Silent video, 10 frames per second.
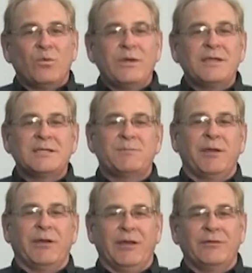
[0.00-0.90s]
With
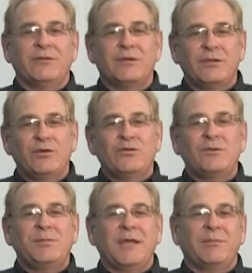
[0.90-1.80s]
experience, you
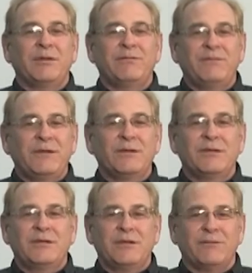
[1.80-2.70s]
should be able to feel
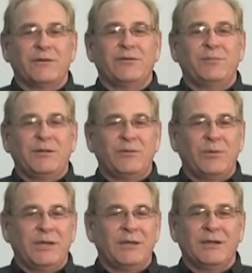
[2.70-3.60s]
the difference
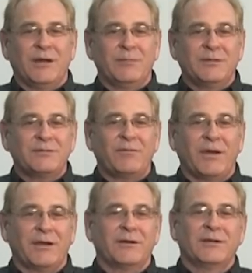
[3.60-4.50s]
between a
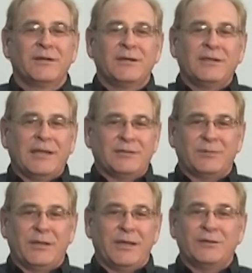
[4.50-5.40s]
misfire that's
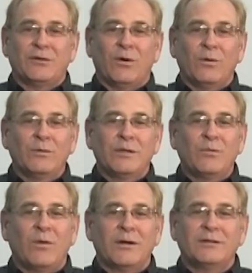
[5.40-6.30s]
related to
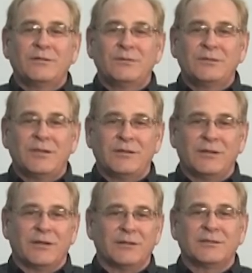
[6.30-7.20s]
only one or two
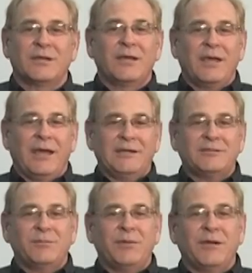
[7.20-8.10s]
cylinders as
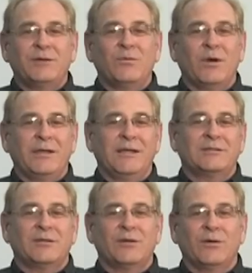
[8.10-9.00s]
compared to one
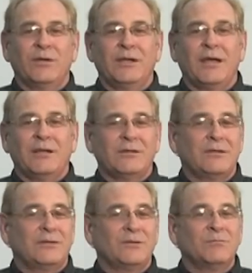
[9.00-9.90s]
that's occurring
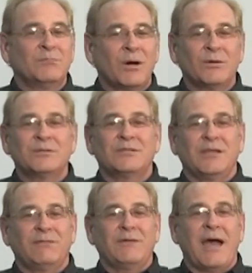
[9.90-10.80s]
to most,
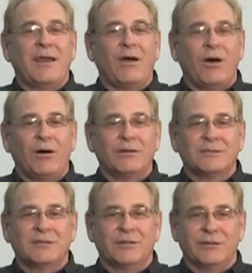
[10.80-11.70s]
if not all,
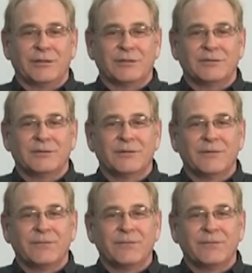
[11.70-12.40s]
the cylinders.